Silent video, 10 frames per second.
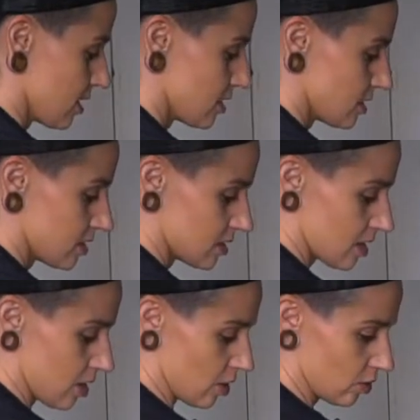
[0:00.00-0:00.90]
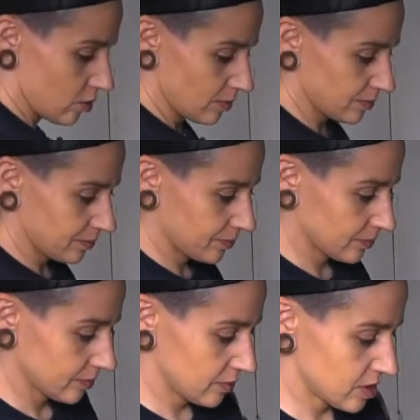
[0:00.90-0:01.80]
So
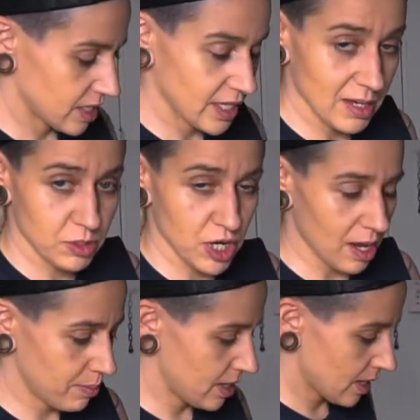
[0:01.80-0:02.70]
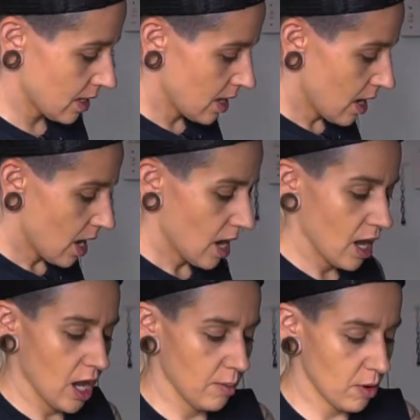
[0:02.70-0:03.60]
just gonna keep chopping.
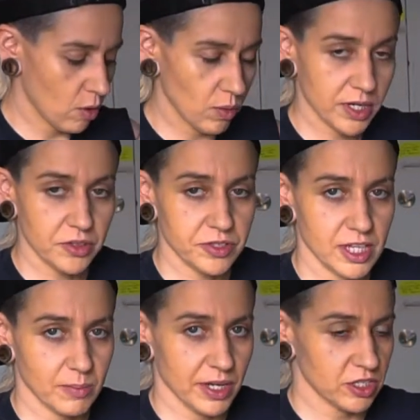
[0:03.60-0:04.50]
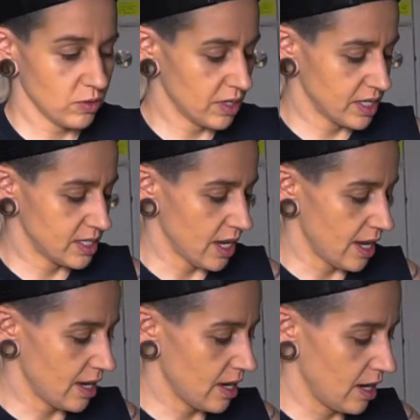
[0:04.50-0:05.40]
Um, one other tip I do wanna
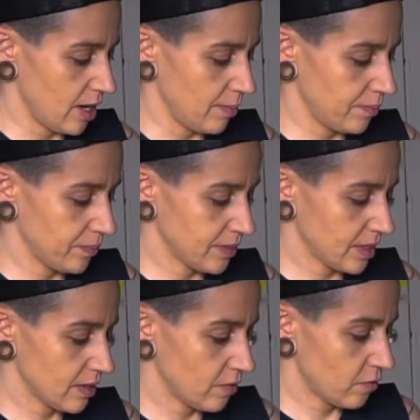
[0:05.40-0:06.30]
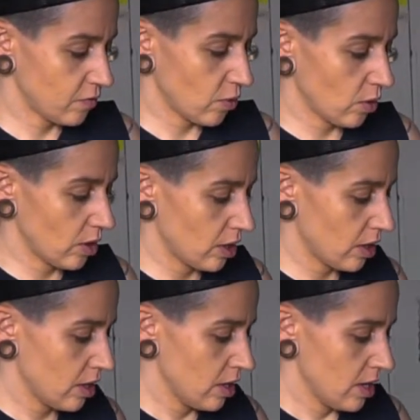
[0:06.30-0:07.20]
say um,
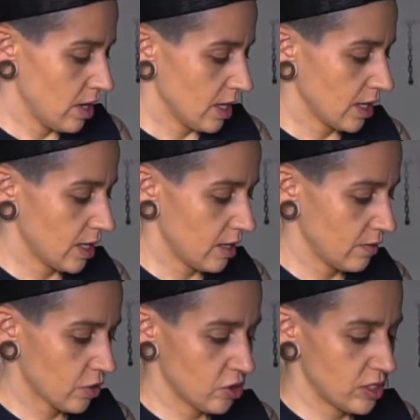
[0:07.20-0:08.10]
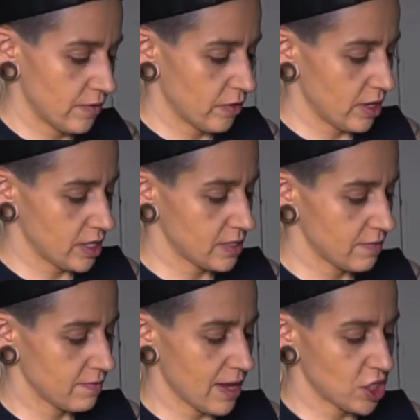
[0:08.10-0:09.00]
for kind of cruciferous
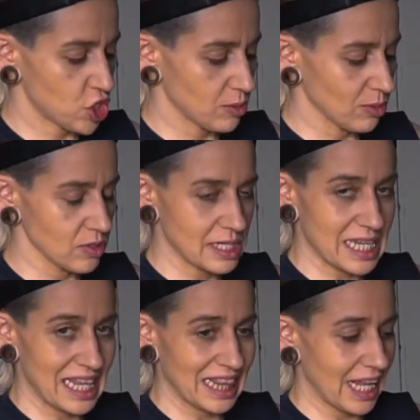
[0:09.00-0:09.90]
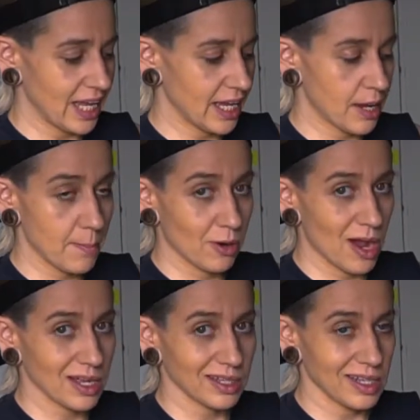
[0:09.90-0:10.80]
vegetables like
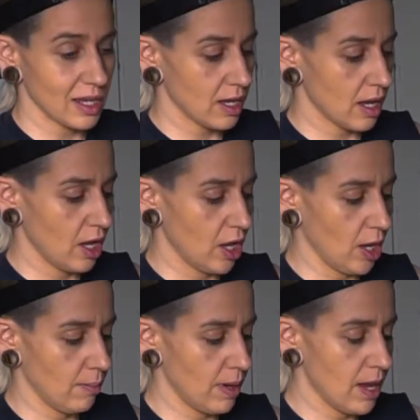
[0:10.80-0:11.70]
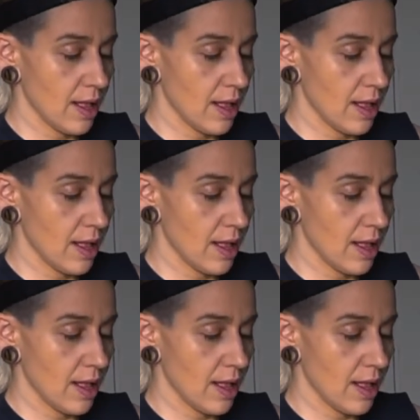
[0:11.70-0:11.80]
broccoli, um,